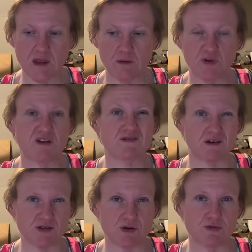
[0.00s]
But there's
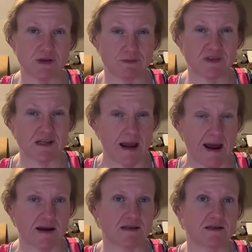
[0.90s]
also some
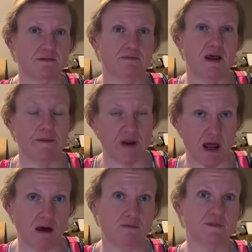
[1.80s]
snacks and
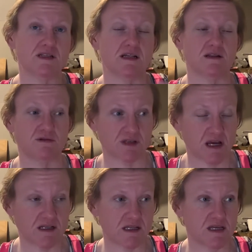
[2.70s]
M&Ms and those
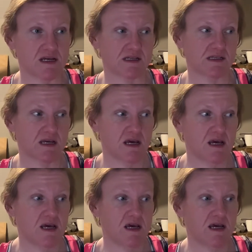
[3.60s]
kinds of things
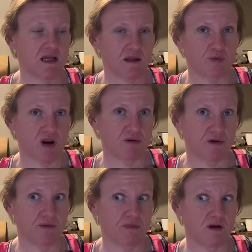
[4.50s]
in the break
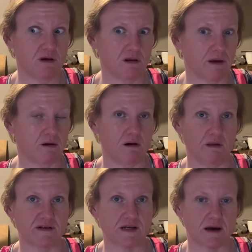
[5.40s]
room, like all
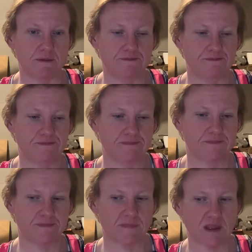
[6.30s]
the time,
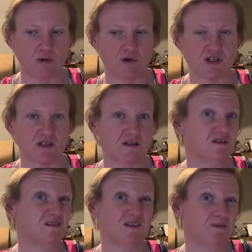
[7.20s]
which is
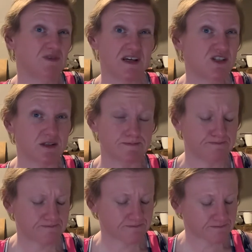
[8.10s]
temptation.
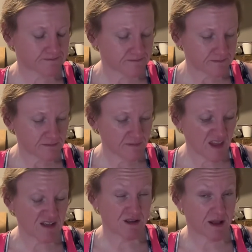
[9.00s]

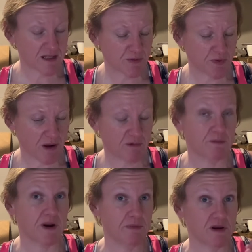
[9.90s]
So that's a problem.
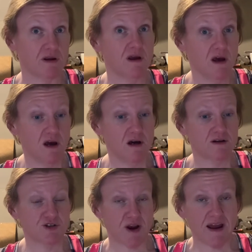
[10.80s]
But I'm going to
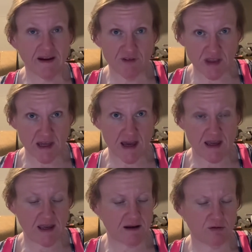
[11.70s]
track everything I
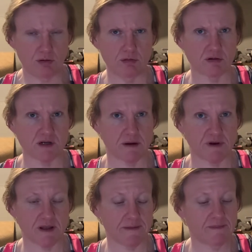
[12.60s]
eat. Ooh, sorry
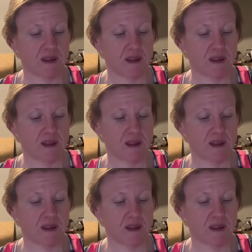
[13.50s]
about that.